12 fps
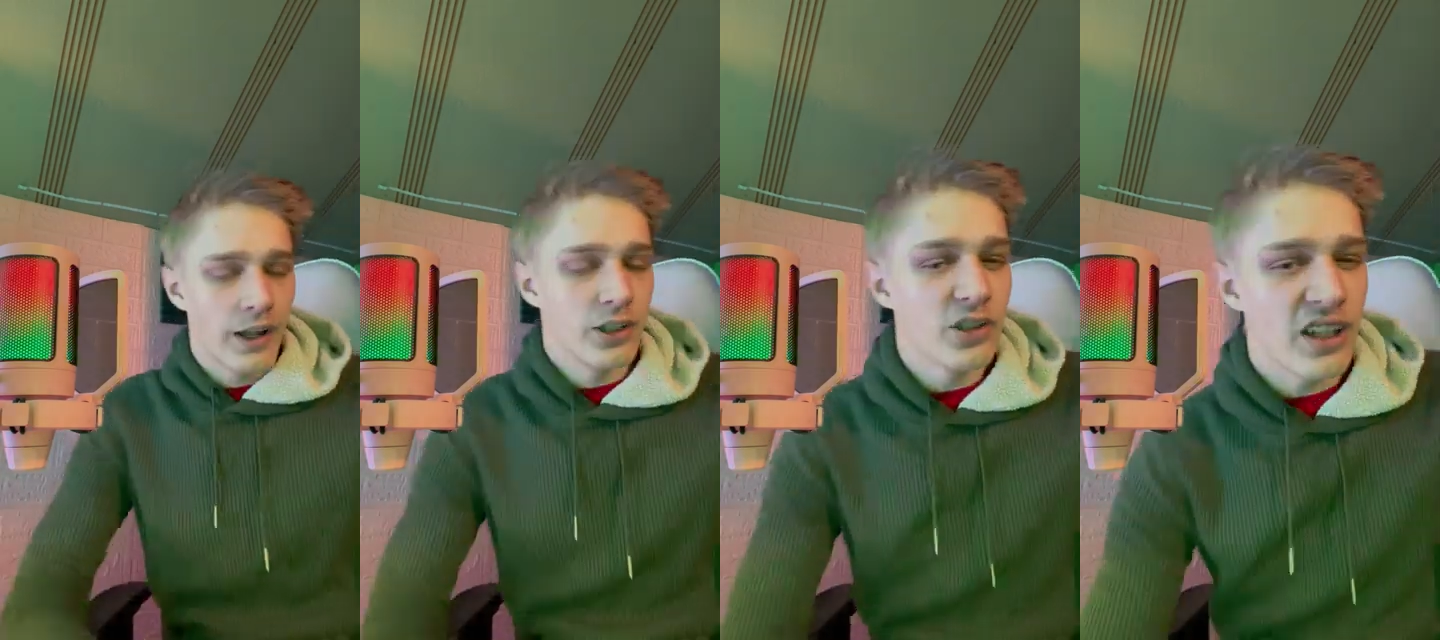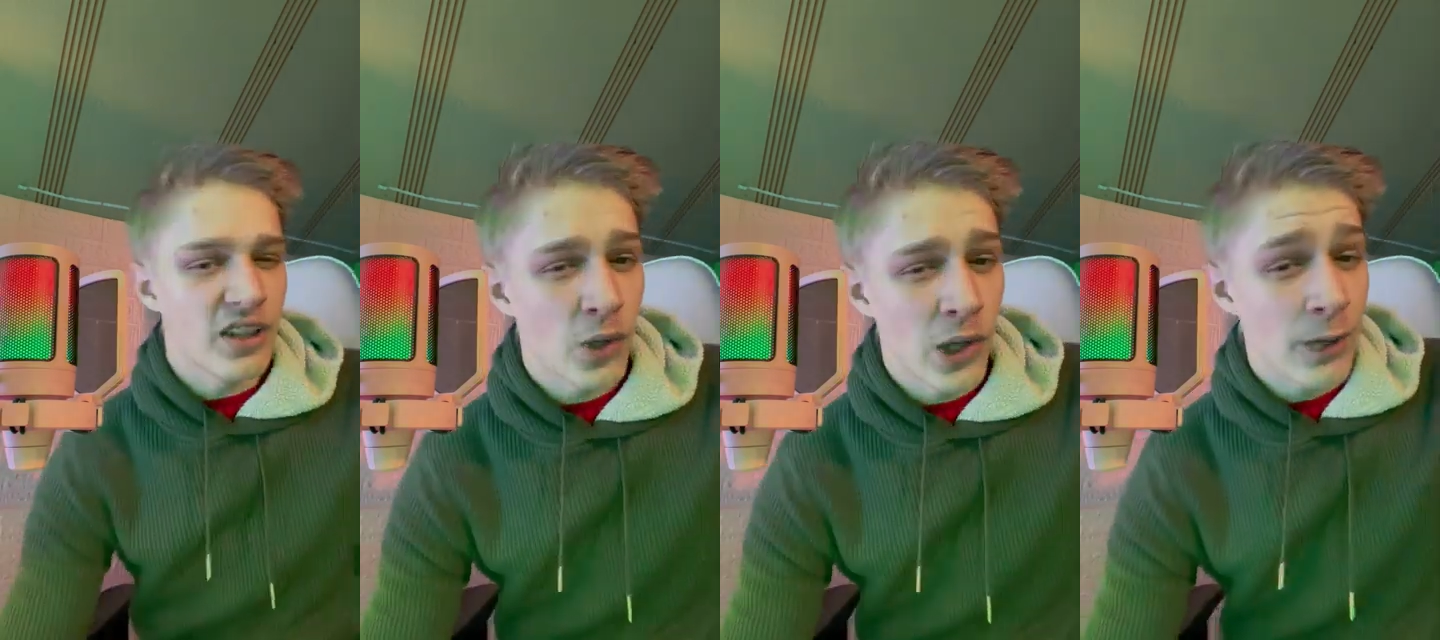And you
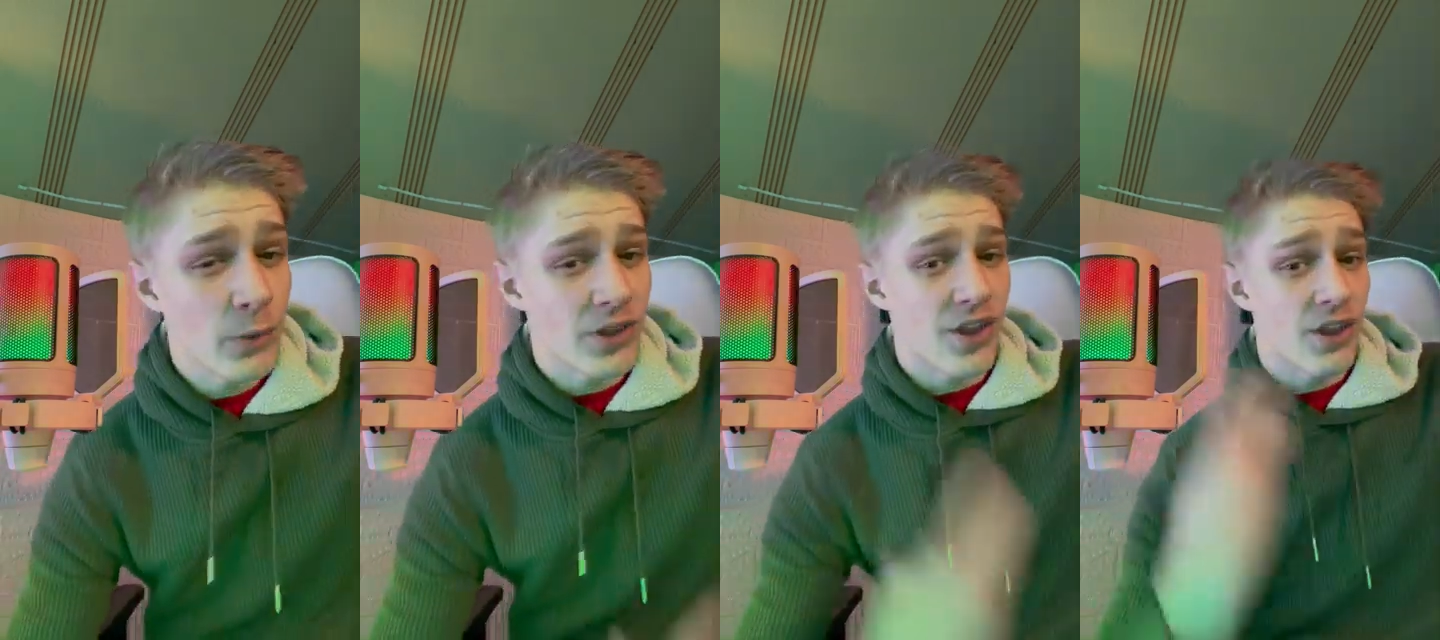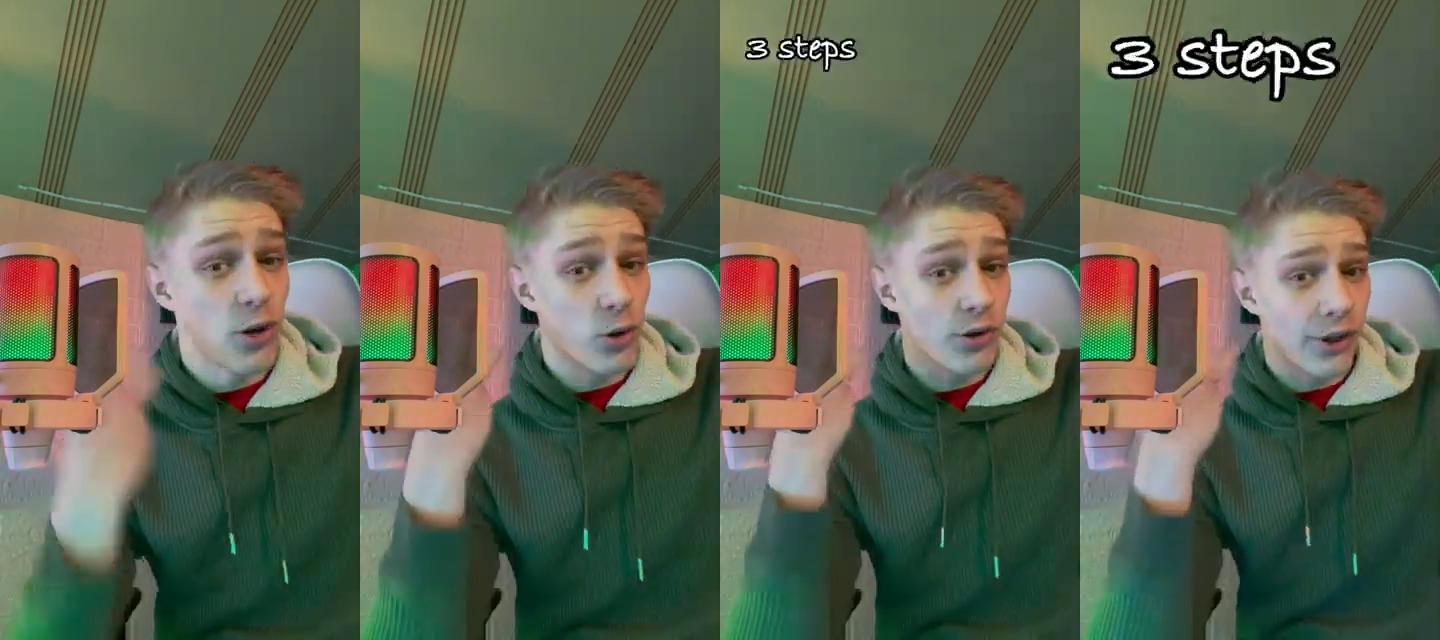can do it
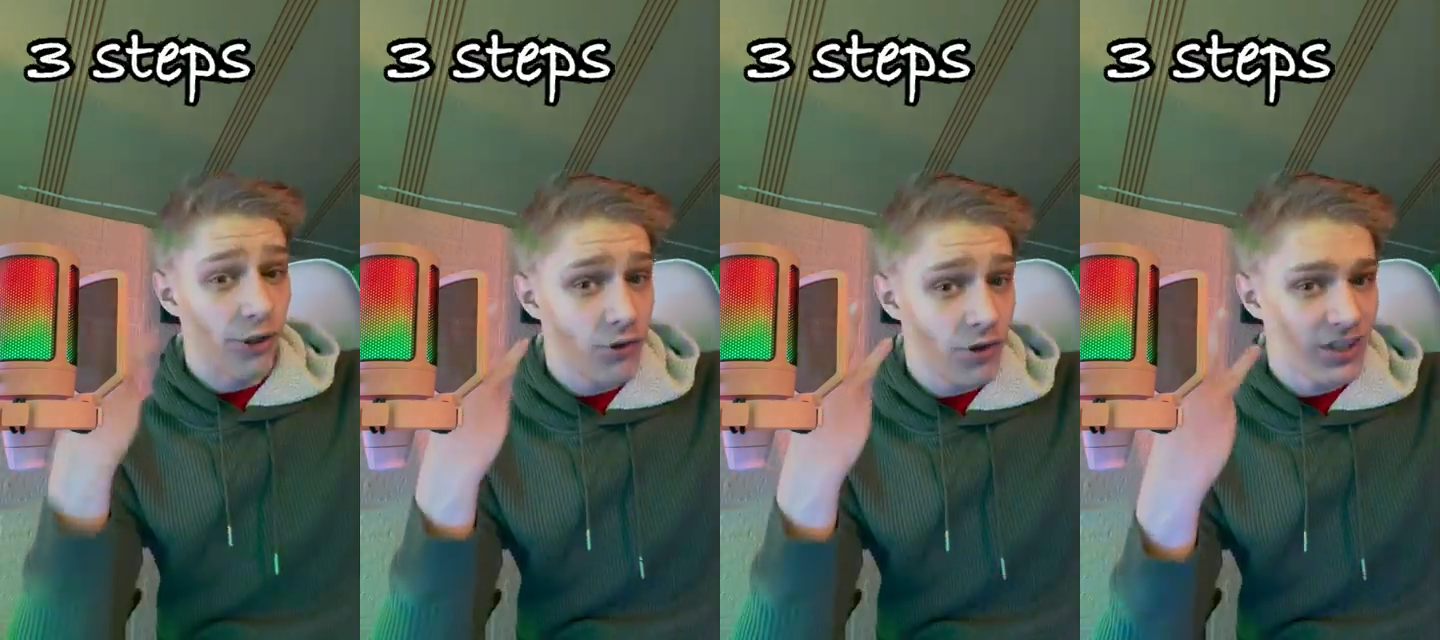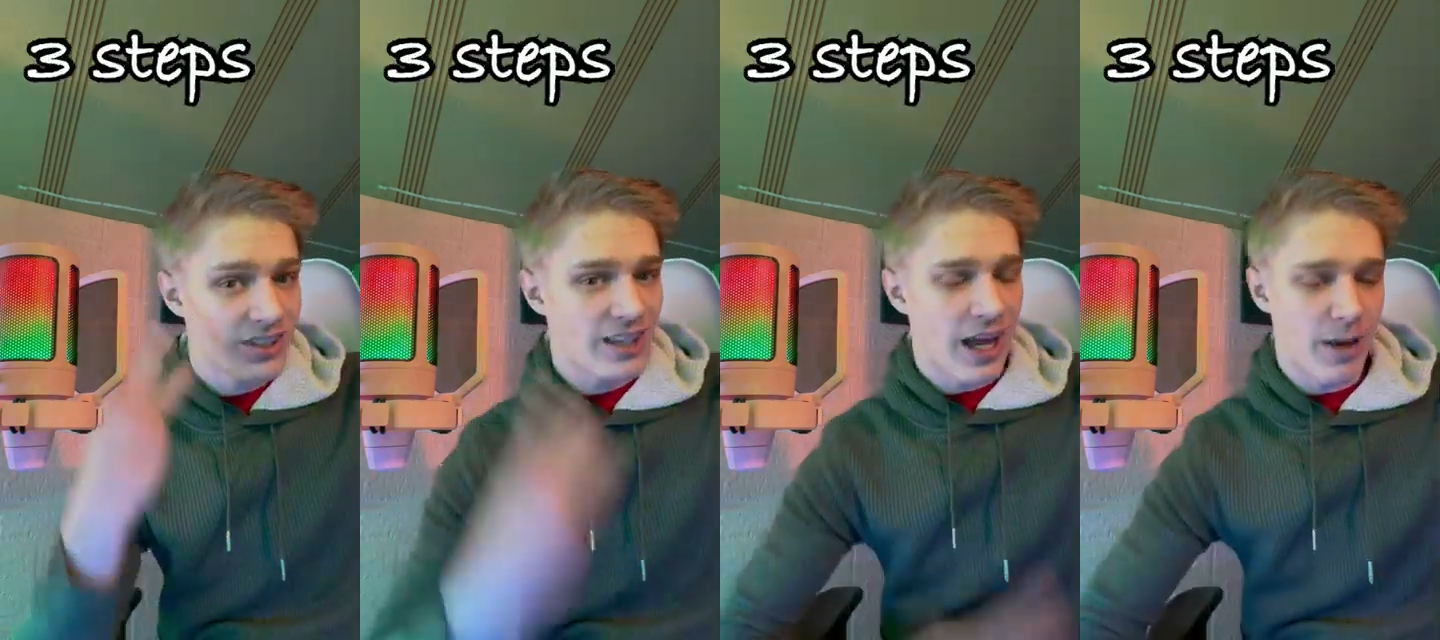within only 3
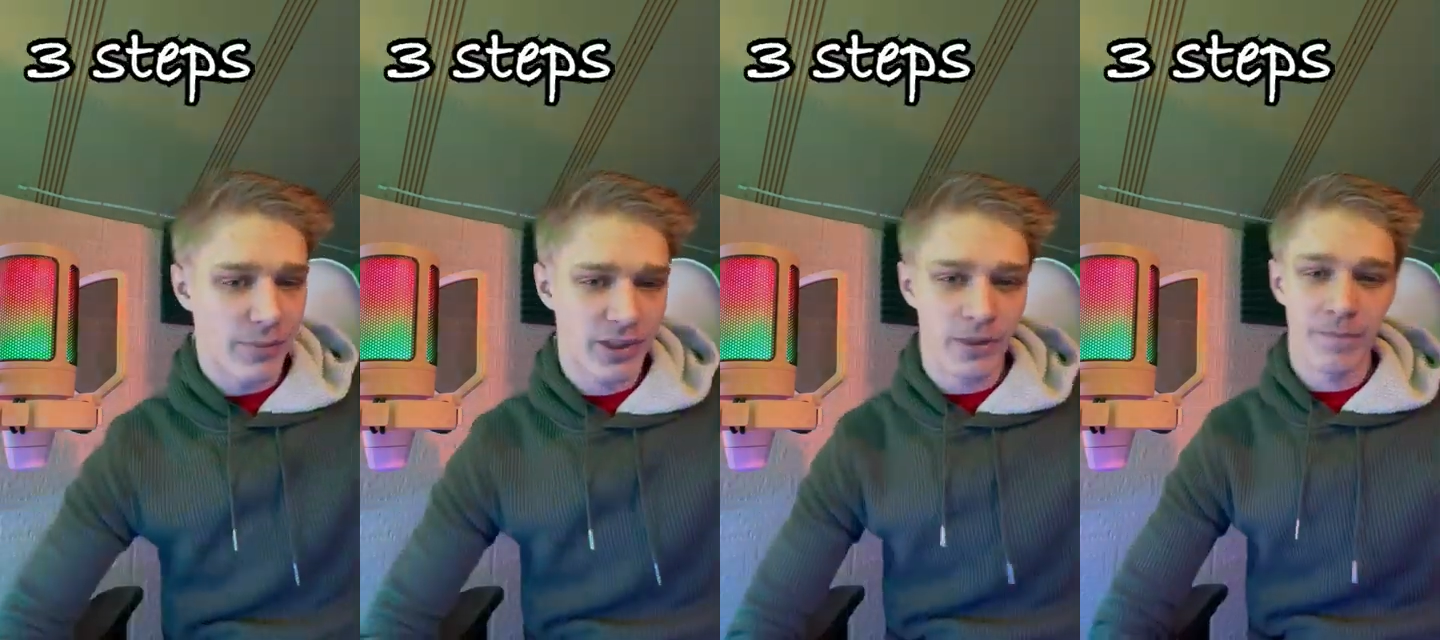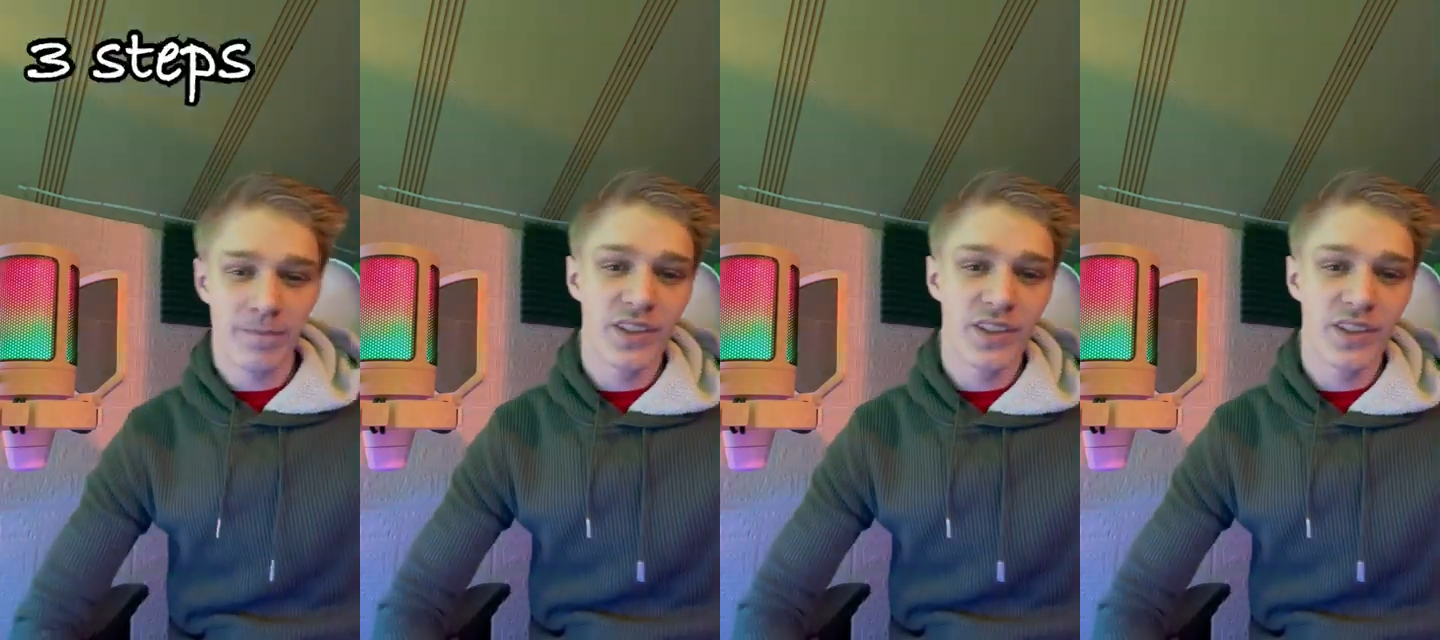steps.